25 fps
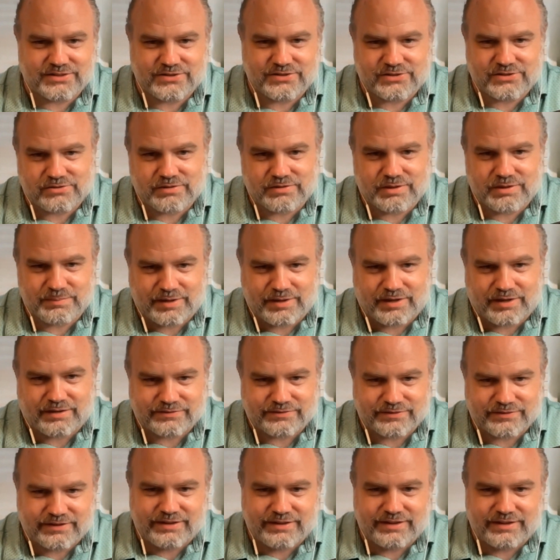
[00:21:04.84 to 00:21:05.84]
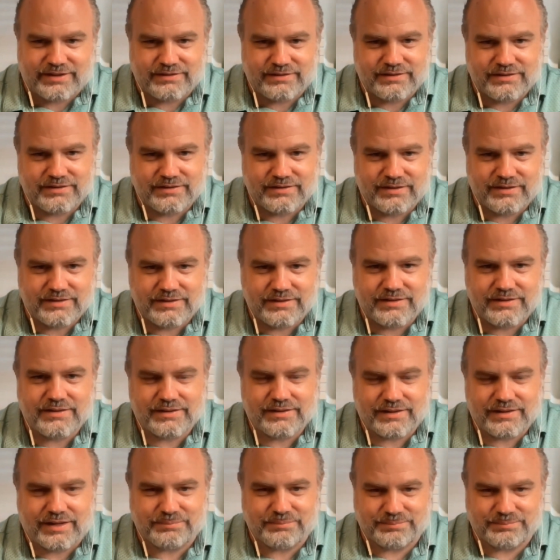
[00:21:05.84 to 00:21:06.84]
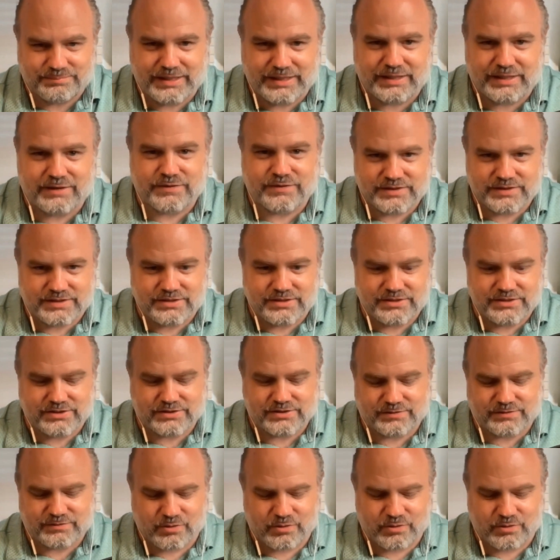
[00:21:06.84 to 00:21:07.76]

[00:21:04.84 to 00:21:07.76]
are such a ripoff, right? I'm being facetious,